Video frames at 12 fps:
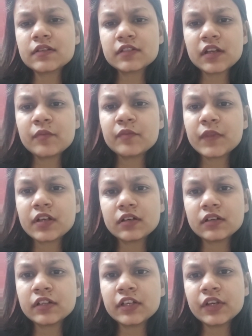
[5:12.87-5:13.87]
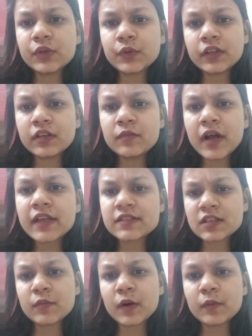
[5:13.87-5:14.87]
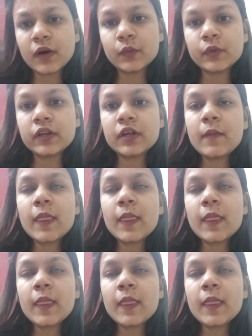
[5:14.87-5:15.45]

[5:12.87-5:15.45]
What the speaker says: some year to year by some amount.